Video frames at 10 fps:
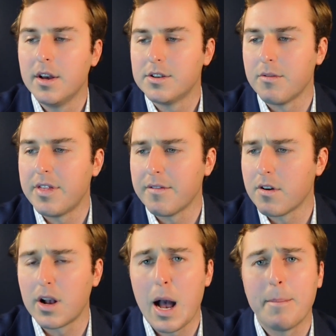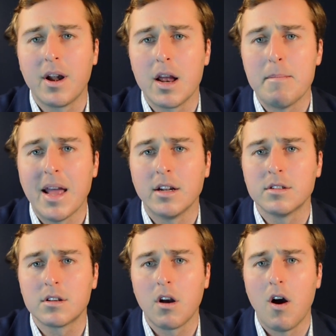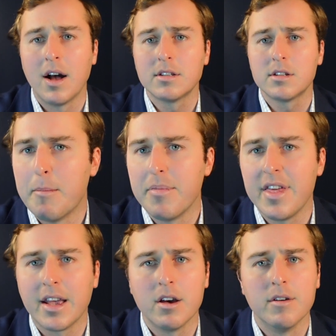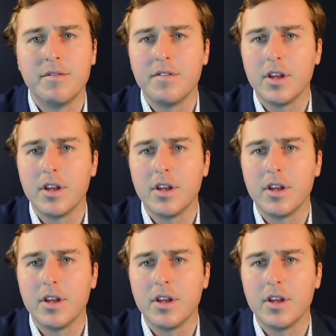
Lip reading: So think for a common area maintenance cost, think of,